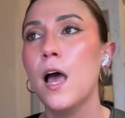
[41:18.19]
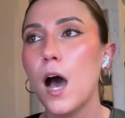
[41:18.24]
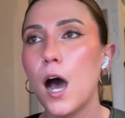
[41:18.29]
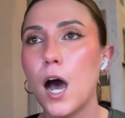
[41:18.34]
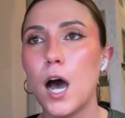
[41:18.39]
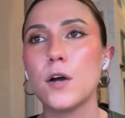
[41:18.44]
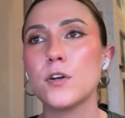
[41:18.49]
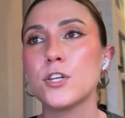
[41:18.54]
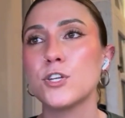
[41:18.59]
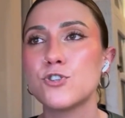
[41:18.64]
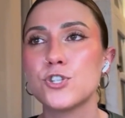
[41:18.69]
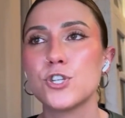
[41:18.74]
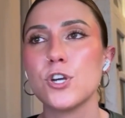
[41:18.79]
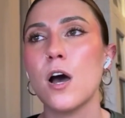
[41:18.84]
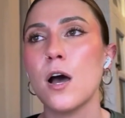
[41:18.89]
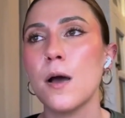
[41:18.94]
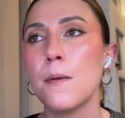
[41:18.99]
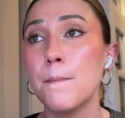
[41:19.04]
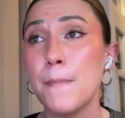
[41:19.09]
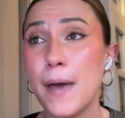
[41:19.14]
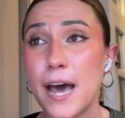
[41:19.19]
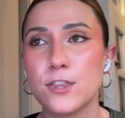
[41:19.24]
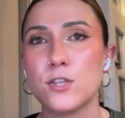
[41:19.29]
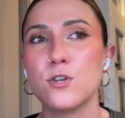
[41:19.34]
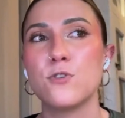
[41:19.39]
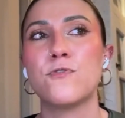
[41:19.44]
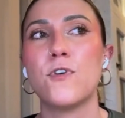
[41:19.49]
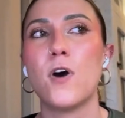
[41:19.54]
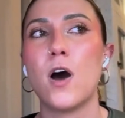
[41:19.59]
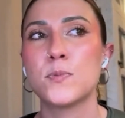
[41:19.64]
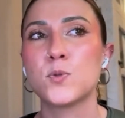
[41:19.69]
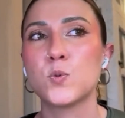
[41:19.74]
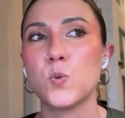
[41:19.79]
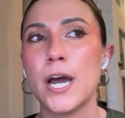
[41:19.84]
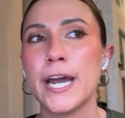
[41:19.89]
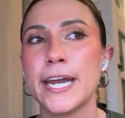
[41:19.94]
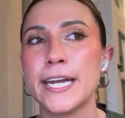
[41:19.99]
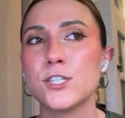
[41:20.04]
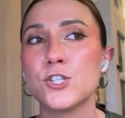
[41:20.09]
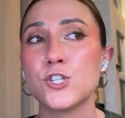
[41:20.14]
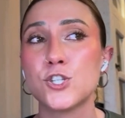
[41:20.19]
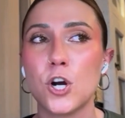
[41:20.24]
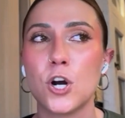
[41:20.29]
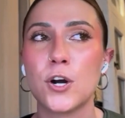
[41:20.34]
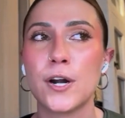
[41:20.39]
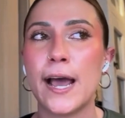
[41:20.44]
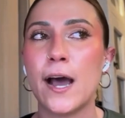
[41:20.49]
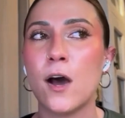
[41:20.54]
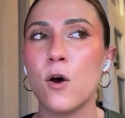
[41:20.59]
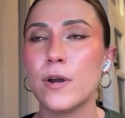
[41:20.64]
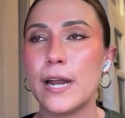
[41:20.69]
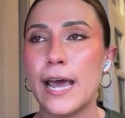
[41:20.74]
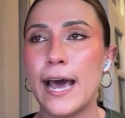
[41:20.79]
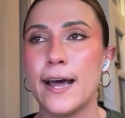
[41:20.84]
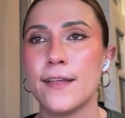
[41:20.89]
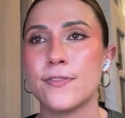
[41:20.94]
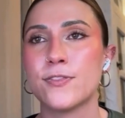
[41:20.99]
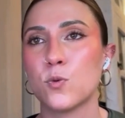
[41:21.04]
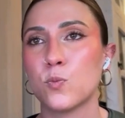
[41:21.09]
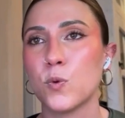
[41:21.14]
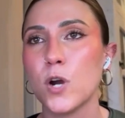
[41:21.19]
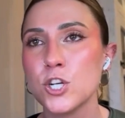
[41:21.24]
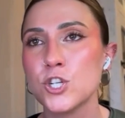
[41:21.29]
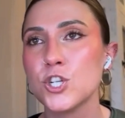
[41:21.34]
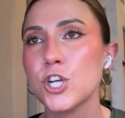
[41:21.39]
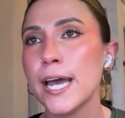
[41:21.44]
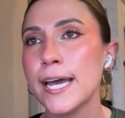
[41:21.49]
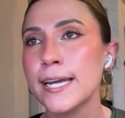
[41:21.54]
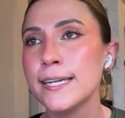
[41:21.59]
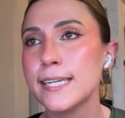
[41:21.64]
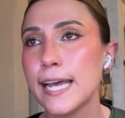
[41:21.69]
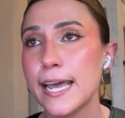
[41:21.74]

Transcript: Uh, you saw Matthew Fobbs White start out at the rush end,